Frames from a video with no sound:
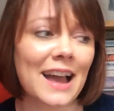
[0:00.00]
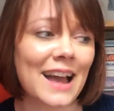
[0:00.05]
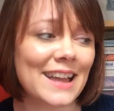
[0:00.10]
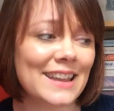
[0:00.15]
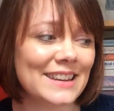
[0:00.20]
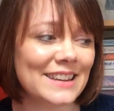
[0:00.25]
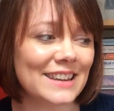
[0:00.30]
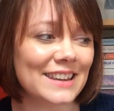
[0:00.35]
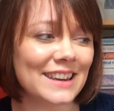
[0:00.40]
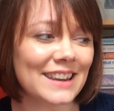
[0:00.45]

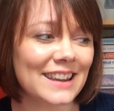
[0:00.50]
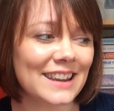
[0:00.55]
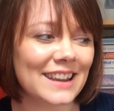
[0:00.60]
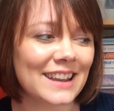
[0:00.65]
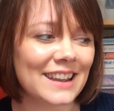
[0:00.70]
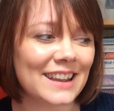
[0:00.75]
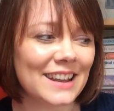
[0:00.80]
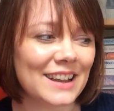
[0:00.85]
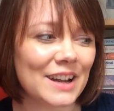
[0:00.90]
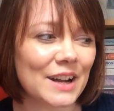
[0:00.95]
And
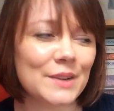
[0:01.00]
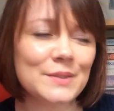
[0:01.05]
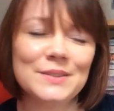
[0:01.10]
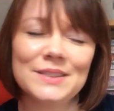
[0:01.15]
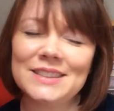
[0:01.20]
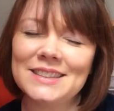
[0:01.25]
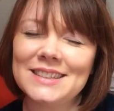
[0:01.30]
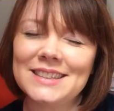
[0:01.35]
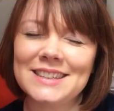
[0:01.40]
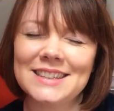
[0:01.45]

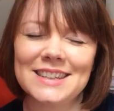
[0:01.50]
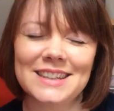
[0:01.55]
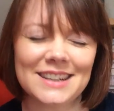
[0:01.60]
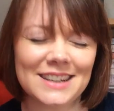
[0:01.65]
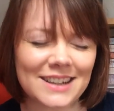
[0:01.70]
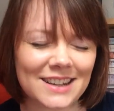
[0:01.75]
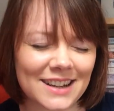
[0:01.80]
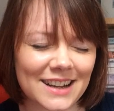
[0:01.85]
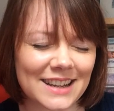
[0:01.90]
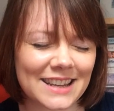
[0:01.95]

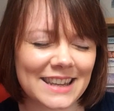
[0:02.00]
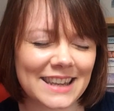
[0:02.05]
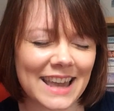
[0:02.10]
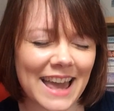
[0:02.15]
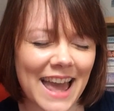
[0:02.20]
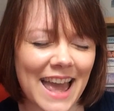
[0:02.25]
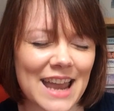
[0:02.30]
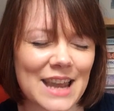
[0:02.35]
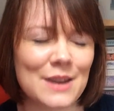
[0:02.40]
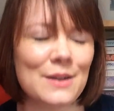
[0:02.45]

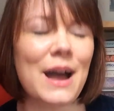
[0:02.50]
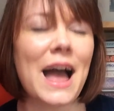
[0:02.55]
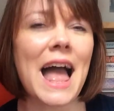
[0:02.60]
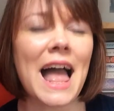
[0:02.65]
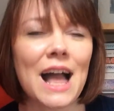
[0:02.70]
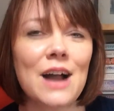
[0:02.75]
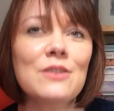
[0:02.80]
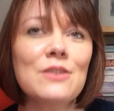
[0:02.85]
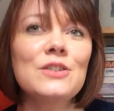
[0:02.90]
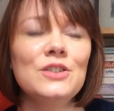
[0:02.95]
again,
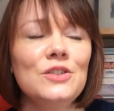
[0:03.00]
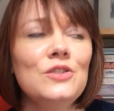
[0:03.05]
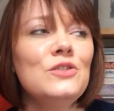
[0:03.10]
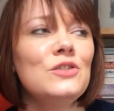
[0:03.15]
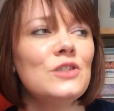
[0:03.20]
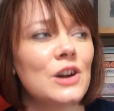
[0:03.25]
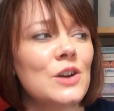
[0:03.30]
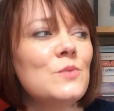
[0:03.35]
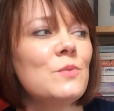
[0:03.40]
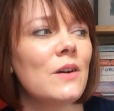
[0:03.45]
how can
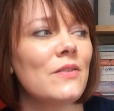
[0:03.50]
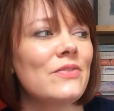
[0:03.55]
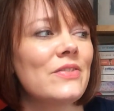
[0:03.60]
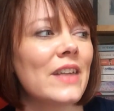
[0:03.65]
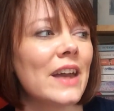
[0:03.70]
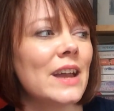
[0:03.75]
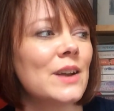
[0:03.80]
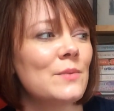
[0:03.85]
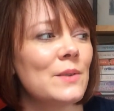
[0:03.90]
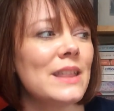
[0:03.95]
you know one
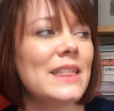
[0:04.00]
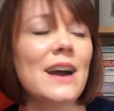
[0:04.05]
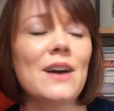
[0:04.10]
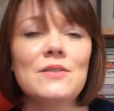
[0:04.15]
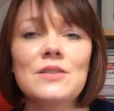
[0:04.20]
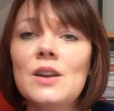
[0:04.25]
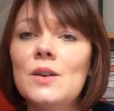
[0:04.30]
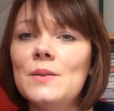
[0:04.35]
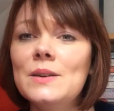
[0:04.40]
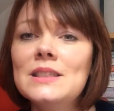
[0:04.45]
thing
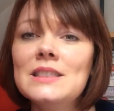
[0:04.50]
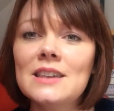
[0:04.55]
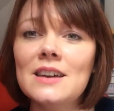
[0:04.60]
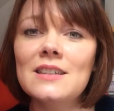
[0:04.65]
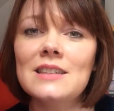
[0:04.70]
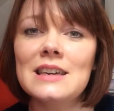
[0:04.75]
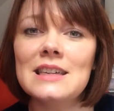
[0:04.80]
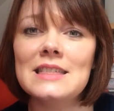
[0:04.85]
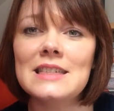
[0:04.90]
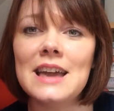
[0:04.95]
without knowing the
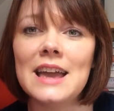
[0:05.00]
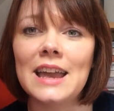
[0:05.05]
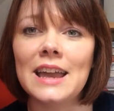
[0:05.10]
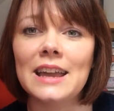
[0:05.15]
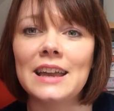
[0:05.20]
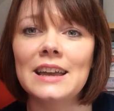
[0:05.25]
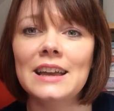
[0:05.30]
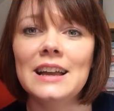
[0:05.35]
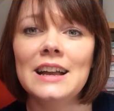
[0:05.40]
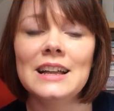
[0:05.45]
other
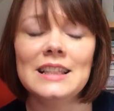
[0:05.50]
thing?